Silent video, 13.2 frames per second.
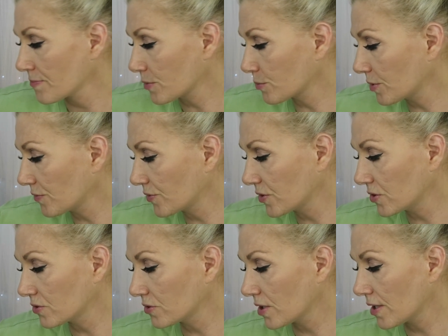
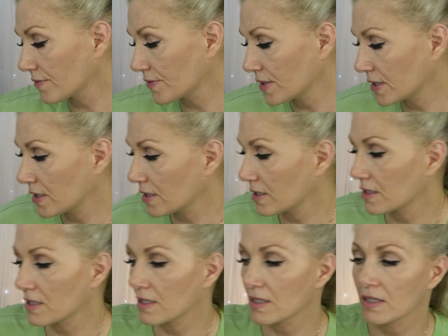review of the
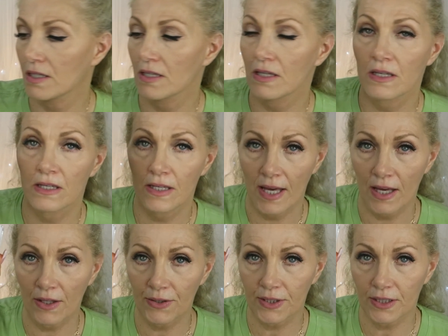
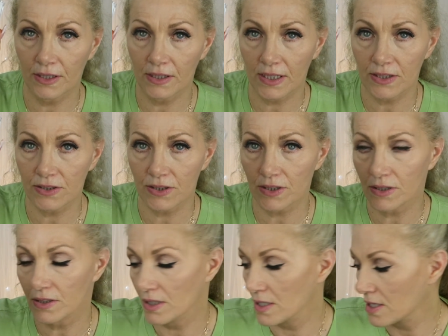Healthy
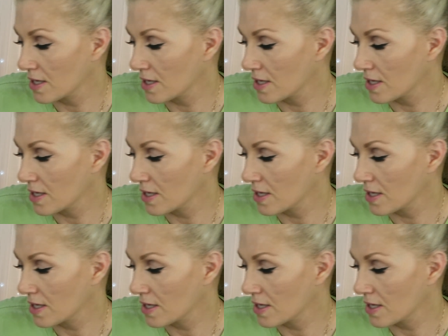Elixir?